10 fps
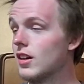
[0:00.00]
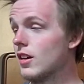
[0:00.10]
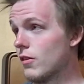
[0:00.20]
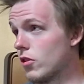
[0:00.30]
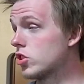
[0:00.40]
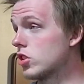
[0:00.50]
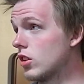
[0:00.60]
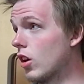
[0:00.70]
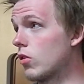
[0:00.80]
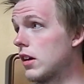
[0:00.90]
versus
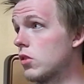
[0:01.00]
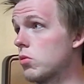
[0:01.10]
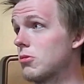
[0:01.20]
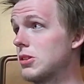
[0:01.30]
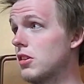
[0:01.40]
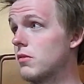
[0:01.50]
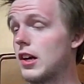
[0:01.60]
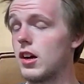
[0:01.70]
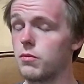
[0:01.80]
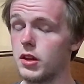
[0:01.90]
Colorado where we live
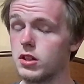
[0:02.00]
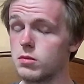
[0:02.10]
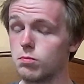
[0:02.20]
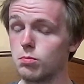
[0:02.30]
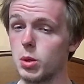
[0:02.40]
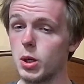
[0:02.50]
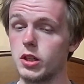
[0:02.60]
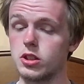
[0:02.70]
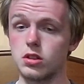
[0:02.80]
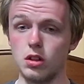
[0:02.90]
now, it's
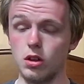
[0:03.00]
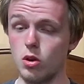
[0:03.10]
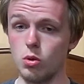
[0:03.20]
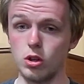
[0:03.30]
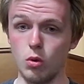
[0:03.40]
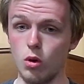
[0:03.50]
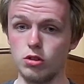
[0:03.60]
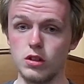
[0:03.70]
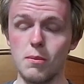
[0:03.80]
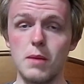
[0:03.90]
much lower
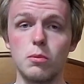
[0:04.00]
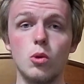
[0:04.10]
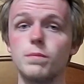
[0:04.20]
quality people.